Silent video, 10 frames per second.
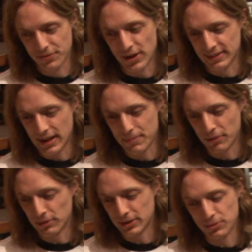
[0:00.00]
frankly, I'm not
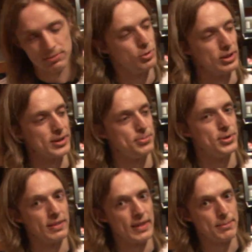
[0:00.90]
really willing to
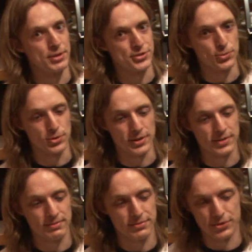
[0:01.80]
put in that much work
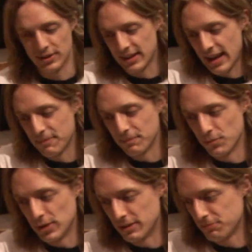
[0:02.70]
for a game
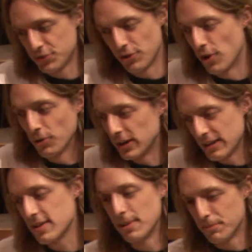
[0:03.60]
when it should already
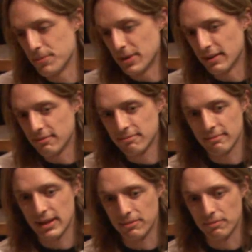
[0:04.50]
come to me
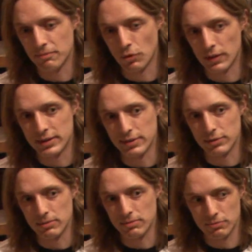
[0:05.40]
in
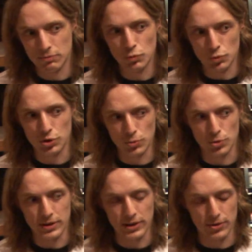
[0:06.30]
relatively good
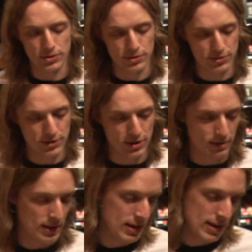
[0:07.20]
working order. So
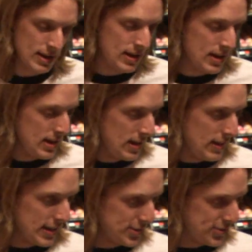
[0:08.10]

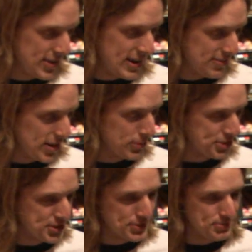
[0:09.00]
that's a 5. I wish
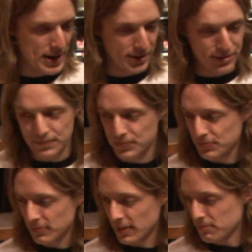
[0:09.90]
it was better.
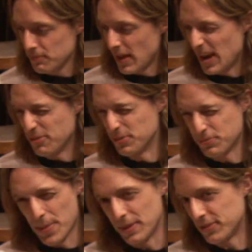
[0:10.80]
I would
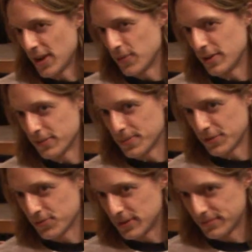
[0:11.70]
probably stay away from
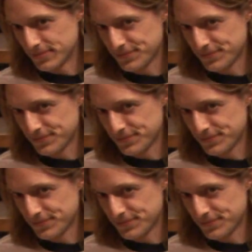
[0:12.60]
this one.